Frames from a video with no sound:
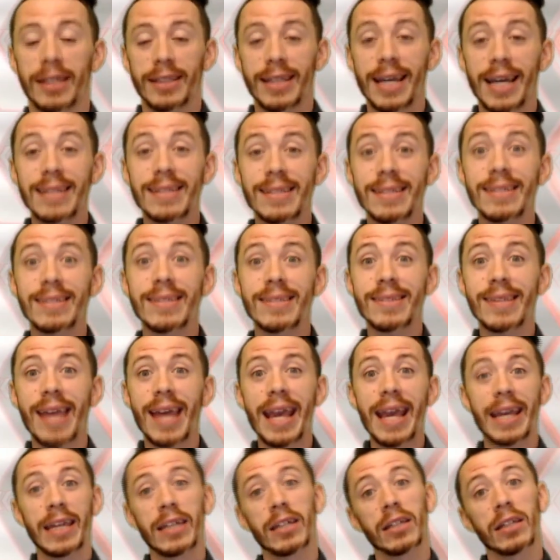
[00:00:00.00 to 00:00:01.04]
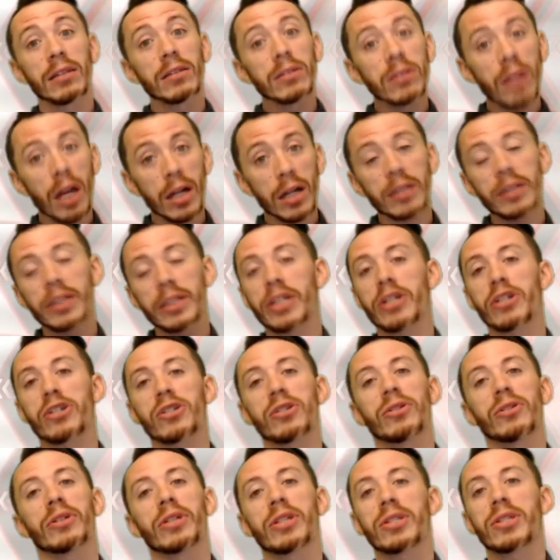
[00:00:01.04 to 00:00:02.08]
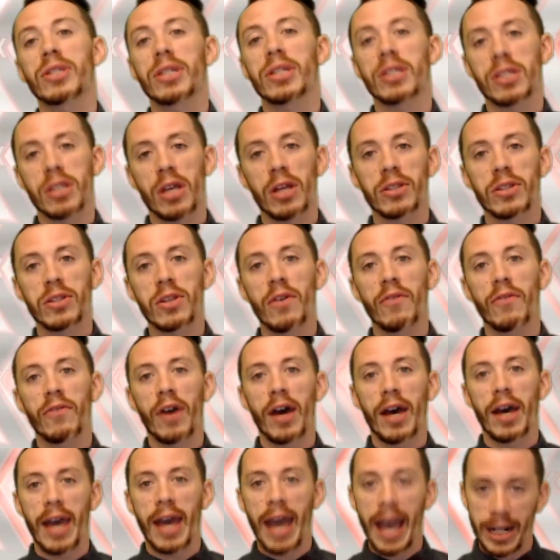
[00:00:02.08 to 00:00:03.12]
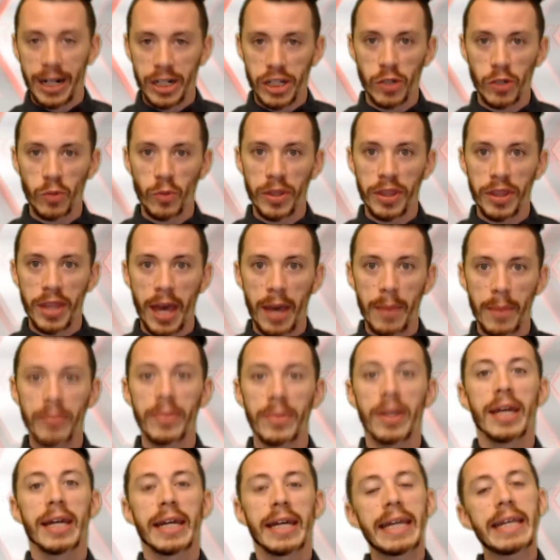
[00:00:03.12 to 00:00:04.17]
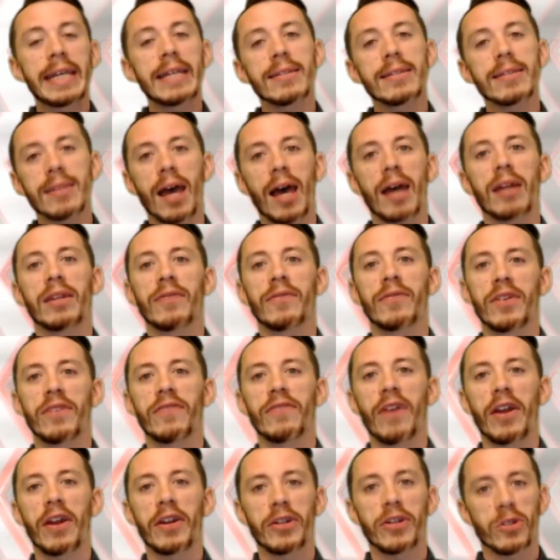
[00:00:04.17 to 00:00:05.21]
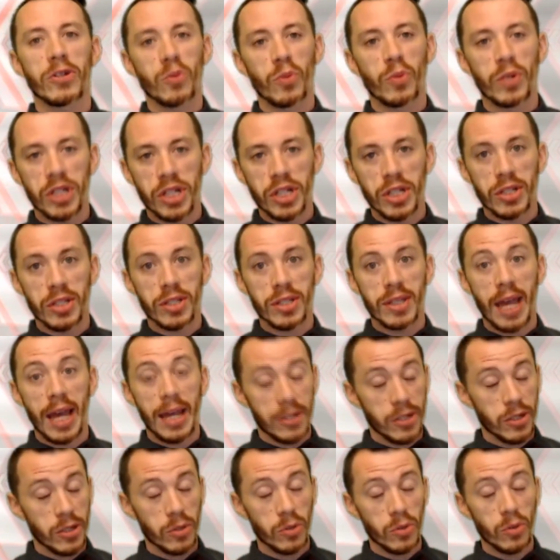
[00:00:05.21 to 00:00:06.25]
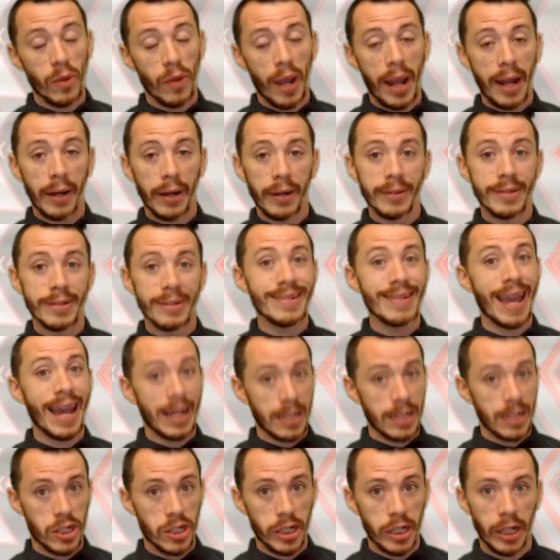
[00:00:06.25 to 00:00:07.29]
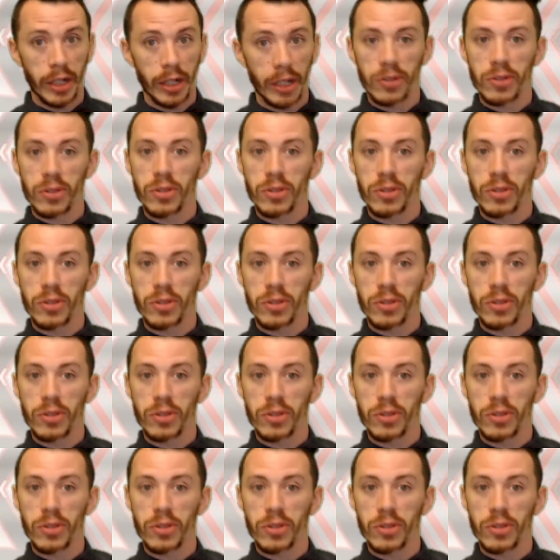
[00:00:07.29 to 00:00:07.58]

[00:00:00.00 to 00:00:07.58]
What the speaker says: That's insane. Luckily, you're still going to see tons of action with them inside of the Defenders, which is set to air next year.